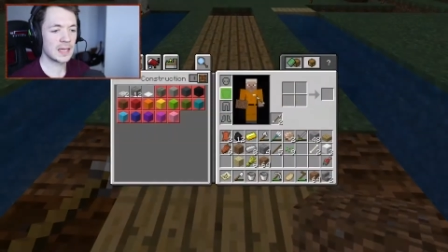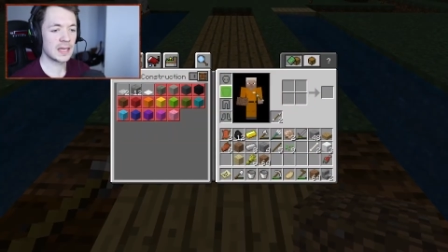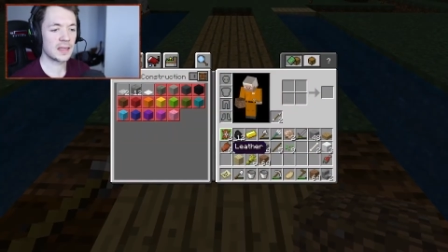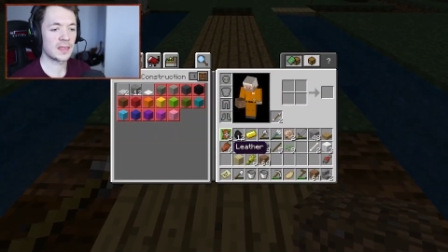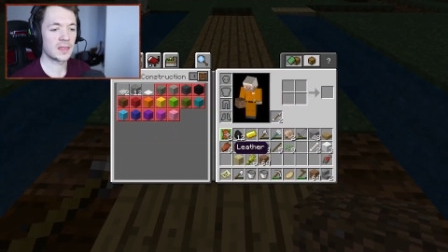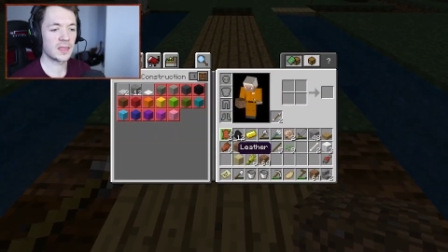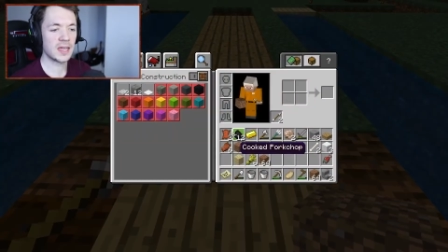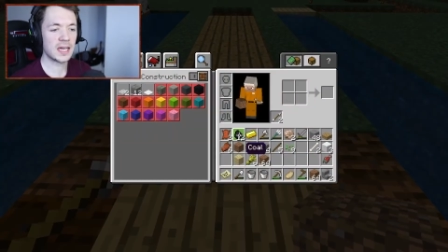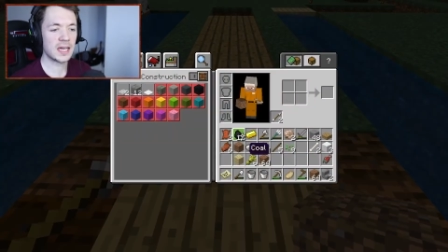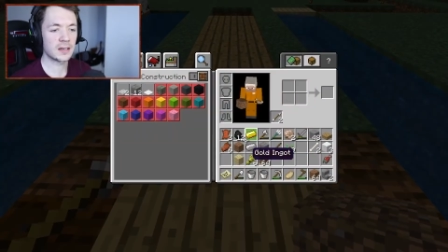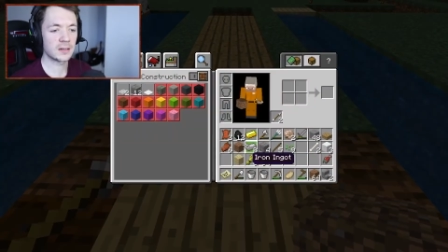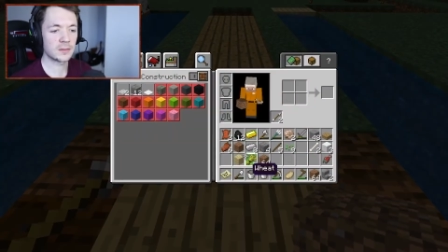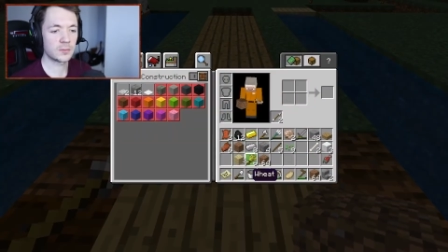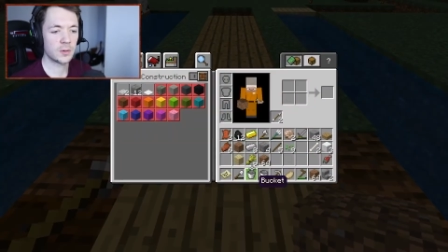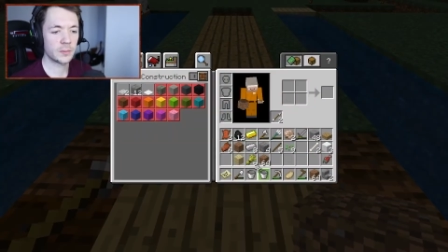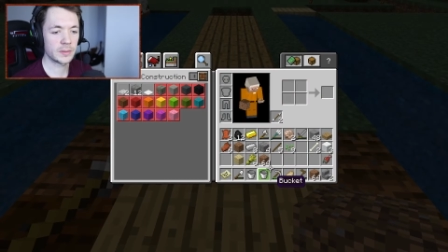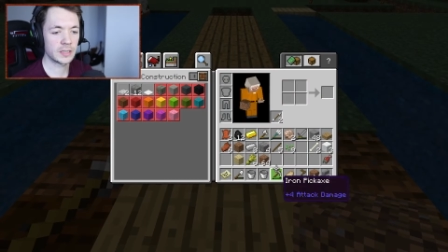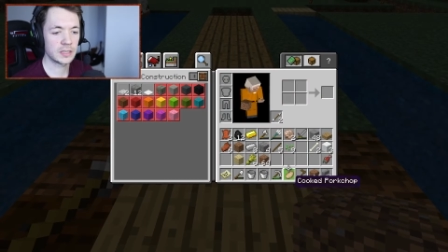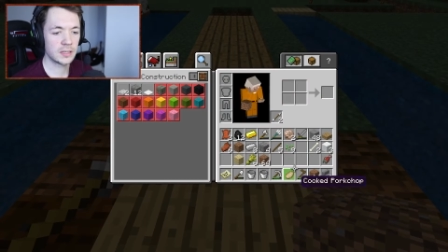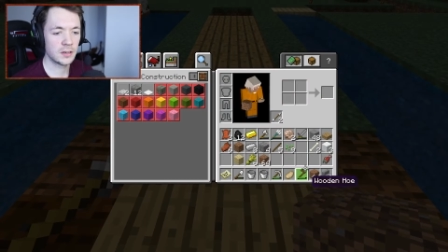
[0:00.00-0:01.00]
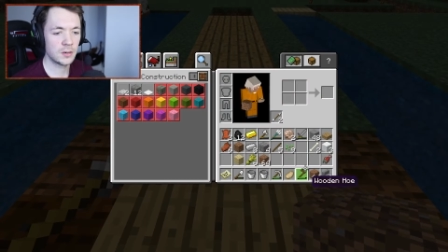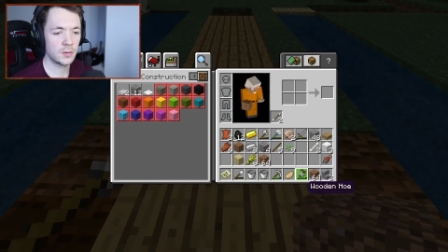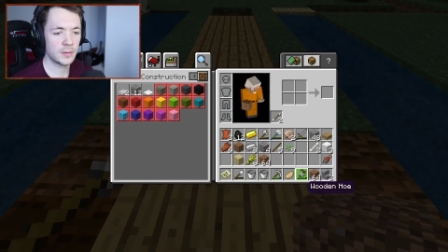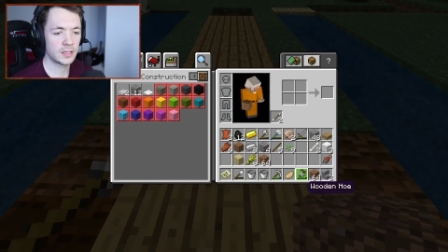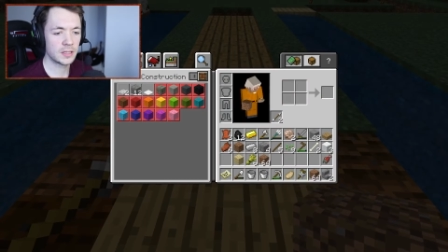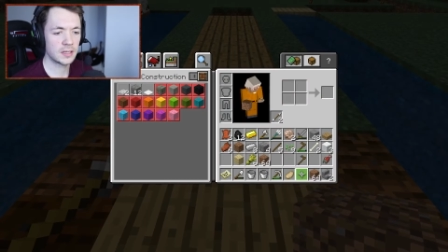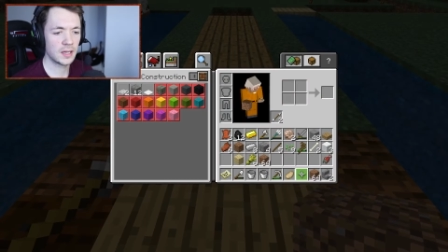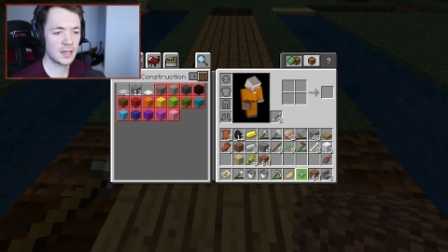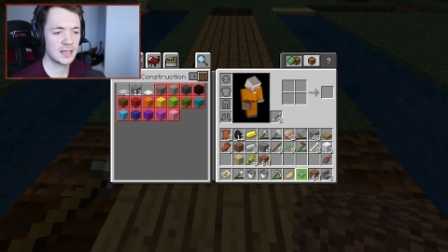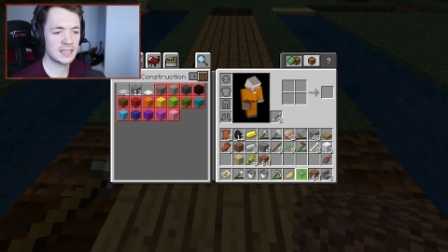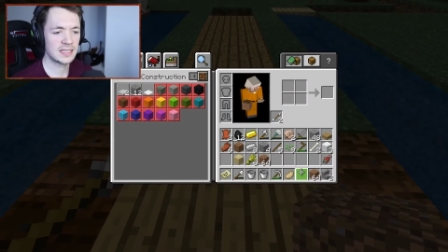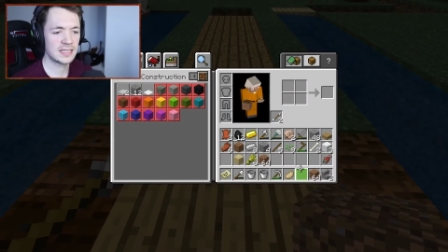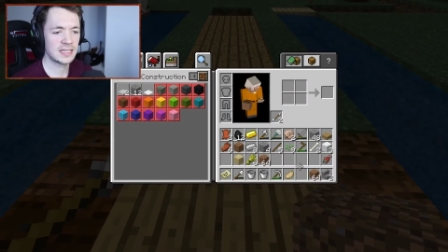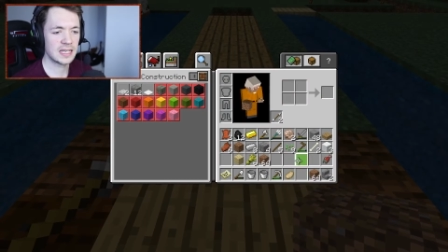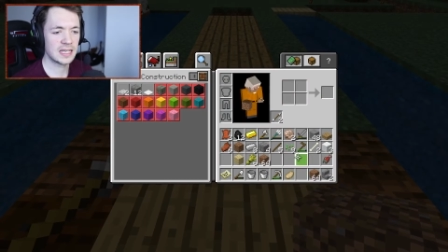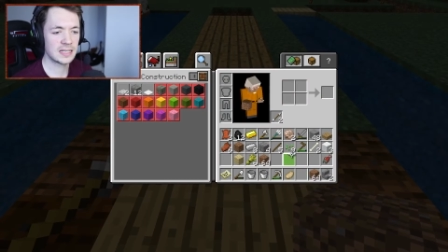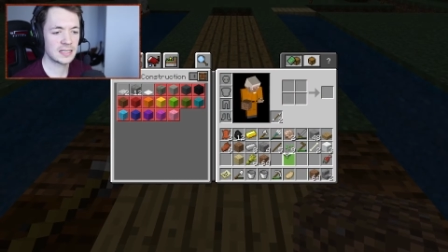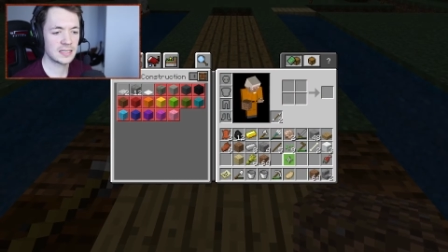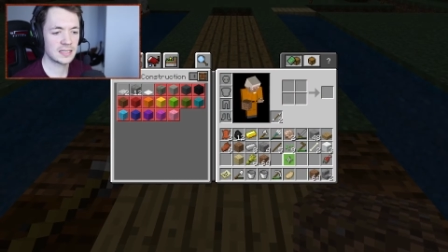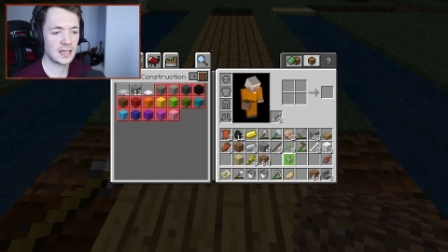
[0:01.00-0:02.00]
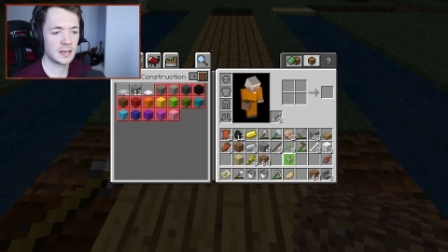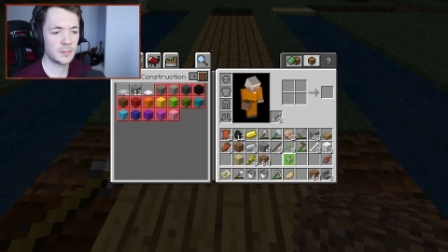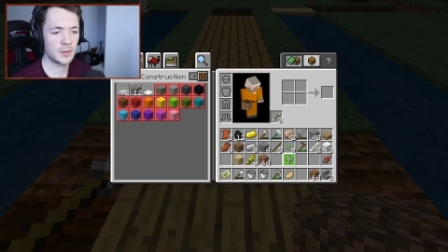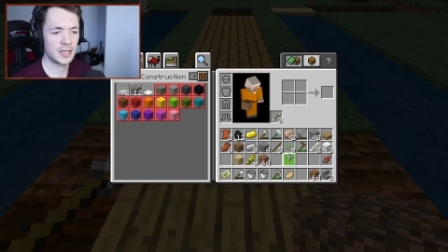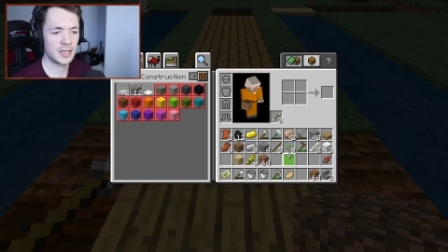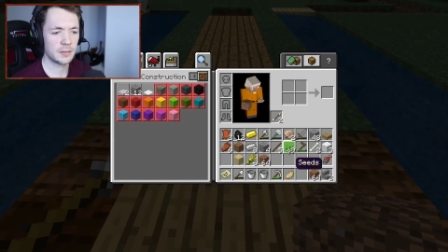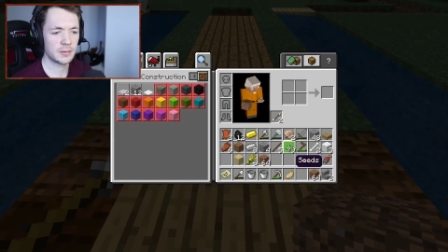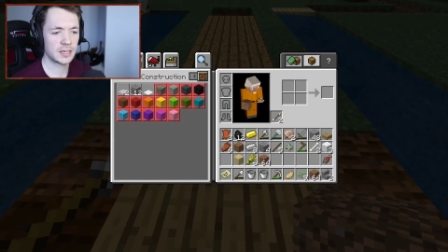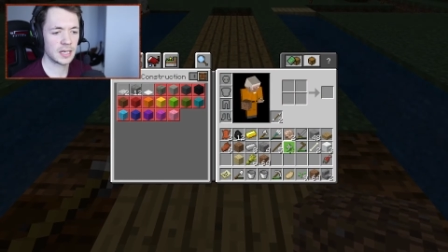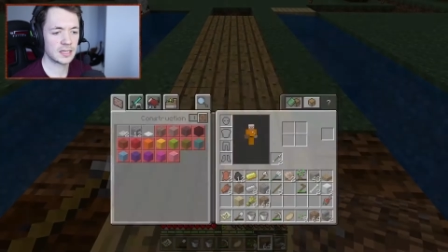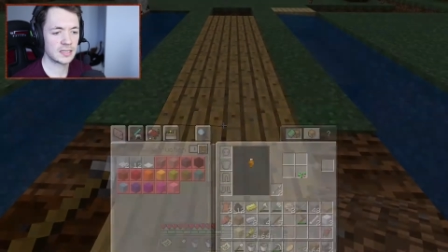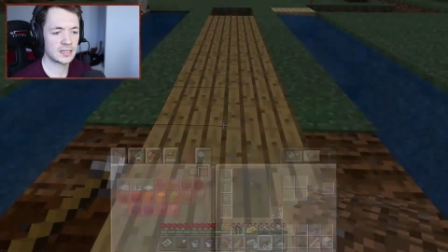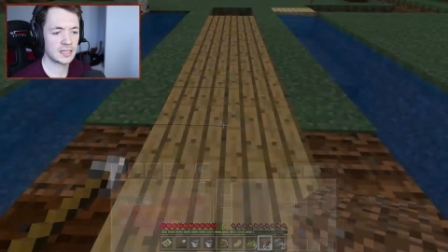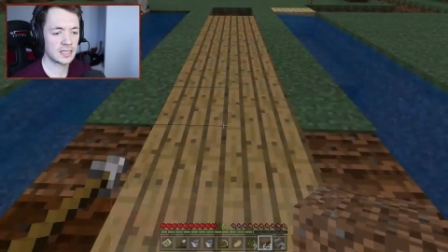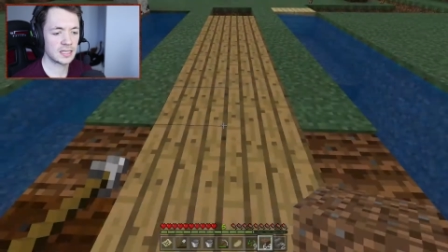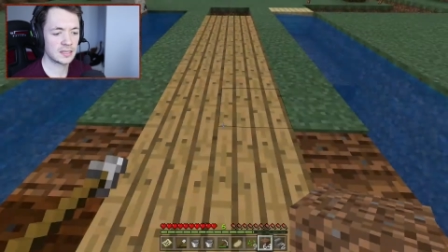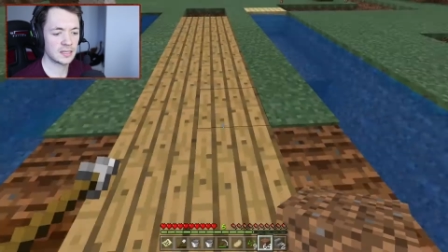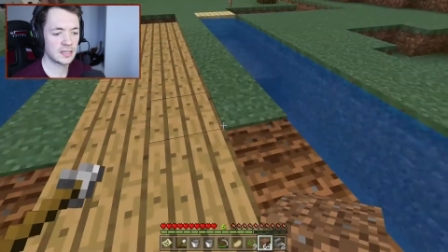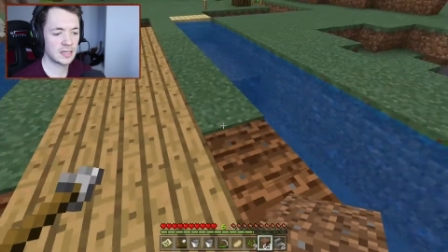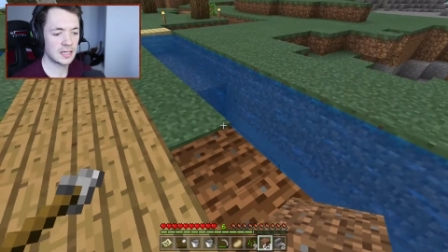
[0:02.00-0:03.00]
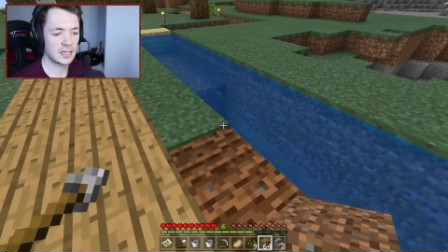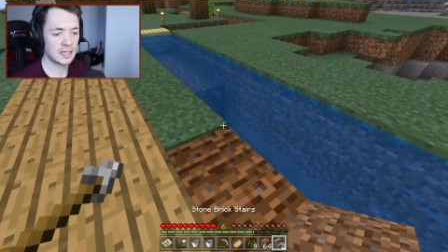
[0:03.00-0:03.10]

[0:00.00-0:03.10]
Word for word: And then, what we do... oh, we got nine seeds. I'm okay with nine seeds.